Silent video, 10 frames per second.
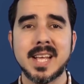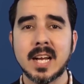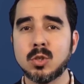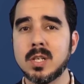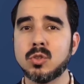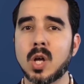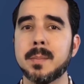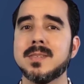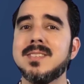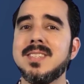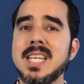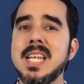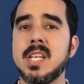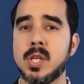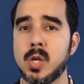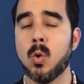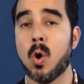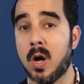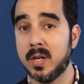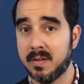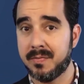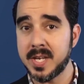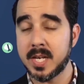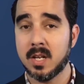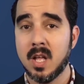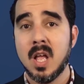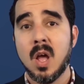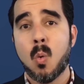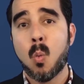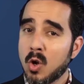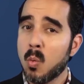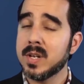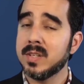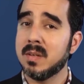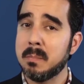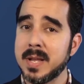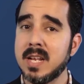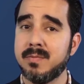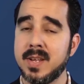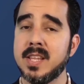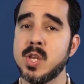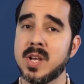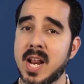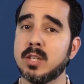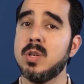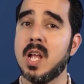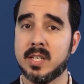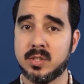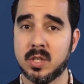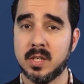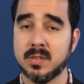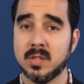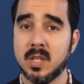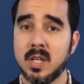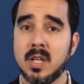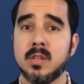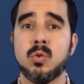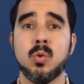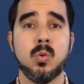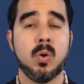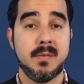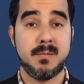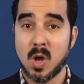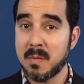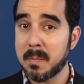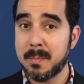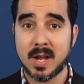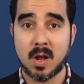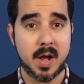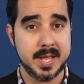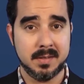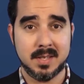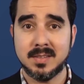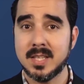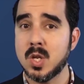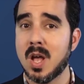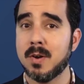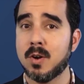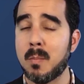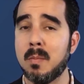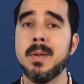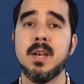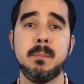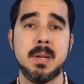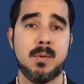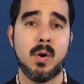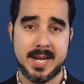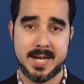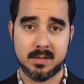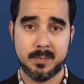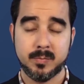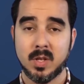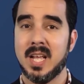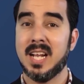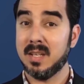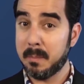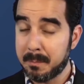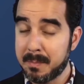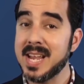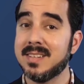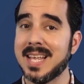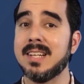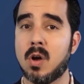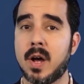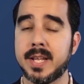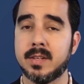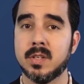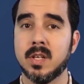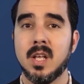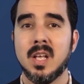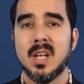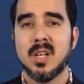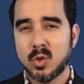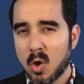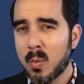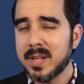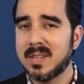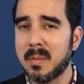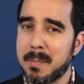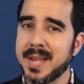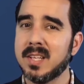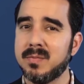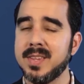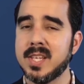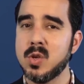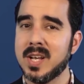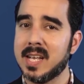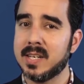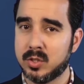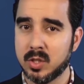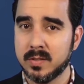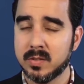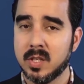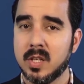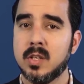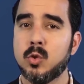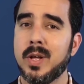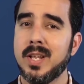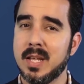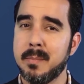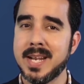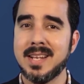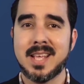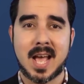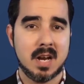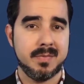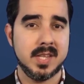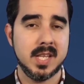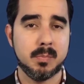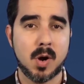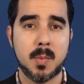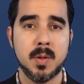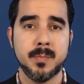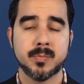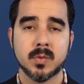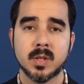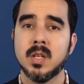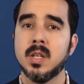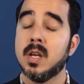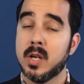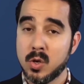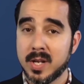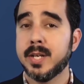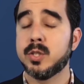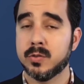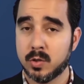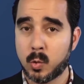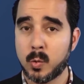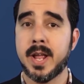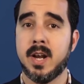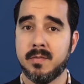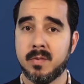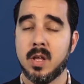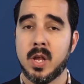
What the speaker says: They actually stop seeing you on the feed. Do you know what is the main thing that you can actually adjust to? If you have a big audience, let's say that you have a couple million people in it. It's a big size audience. Do you know what is the biggest thing that you can adjust to eliminate the ad fatigue problem? You can adjust your creative.